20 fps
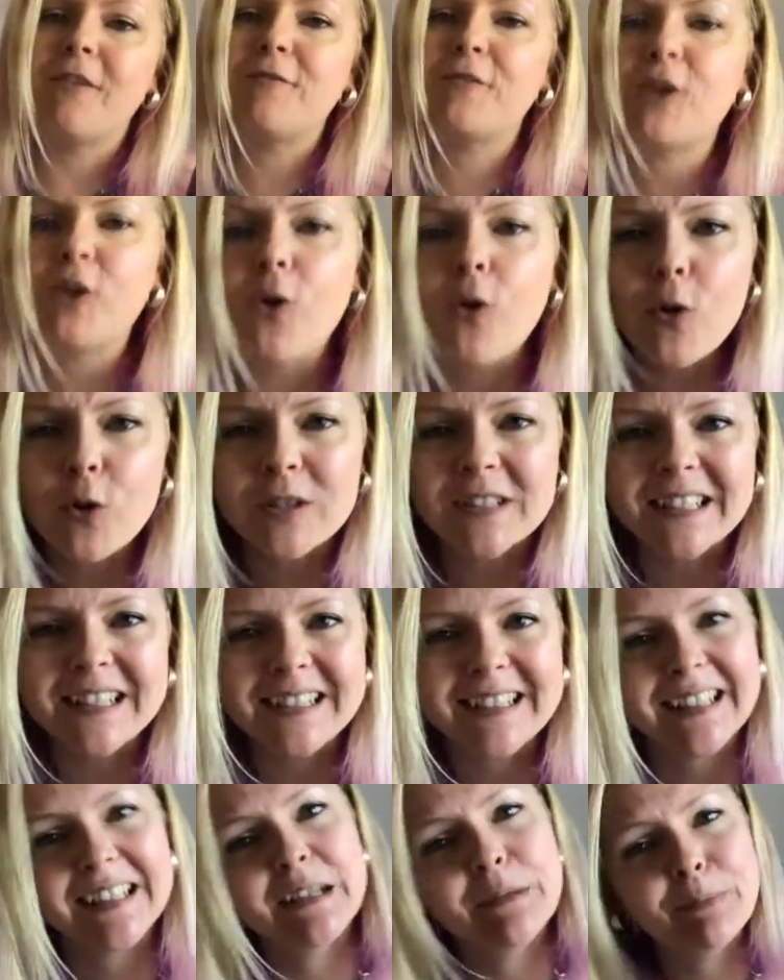of course
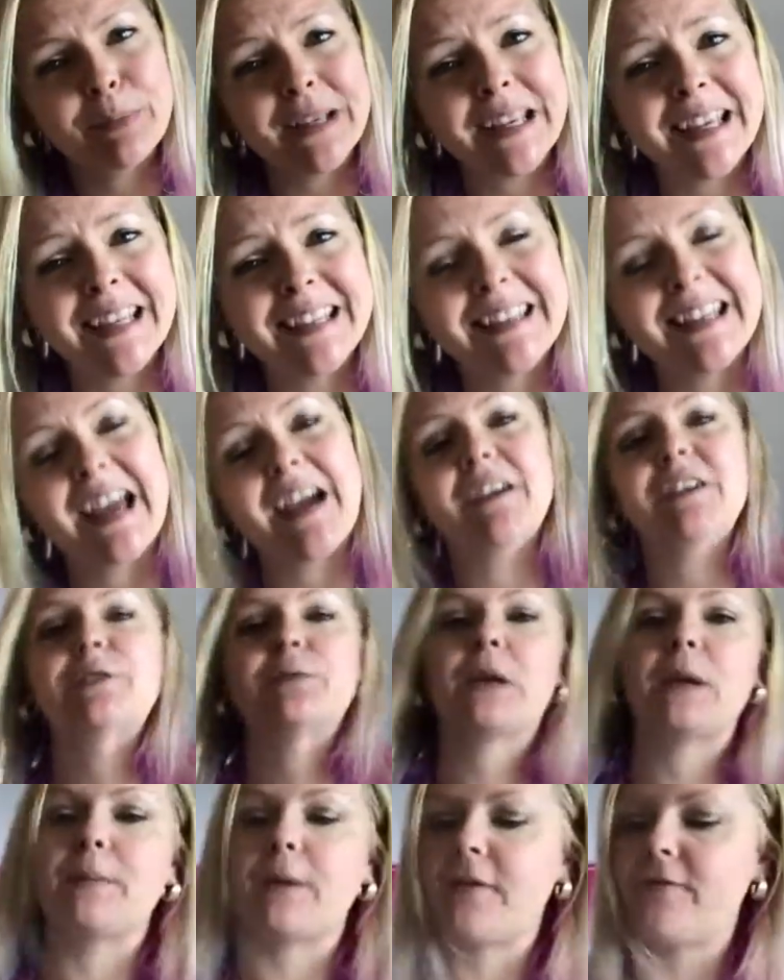it's going to be in there. It's
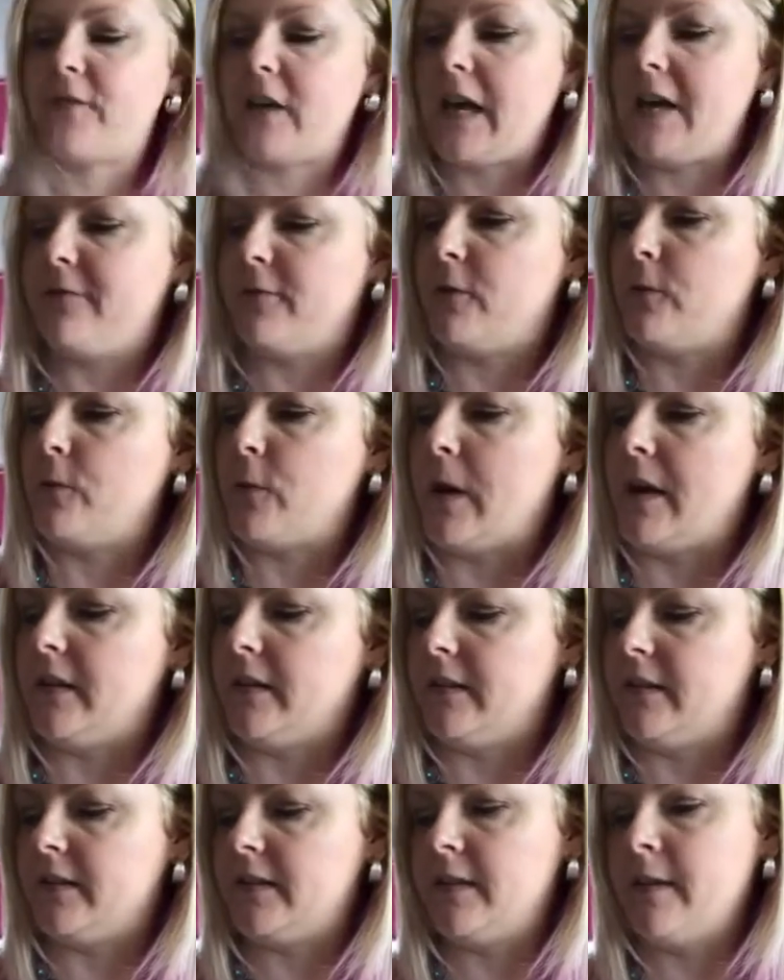one of my favourite
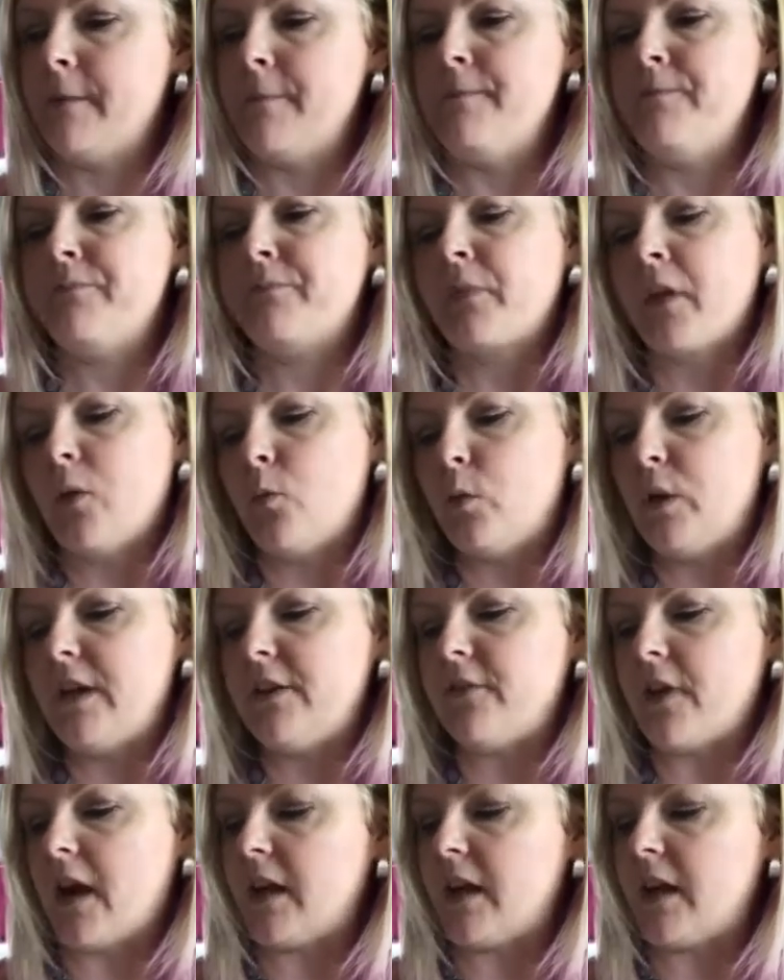ones. We've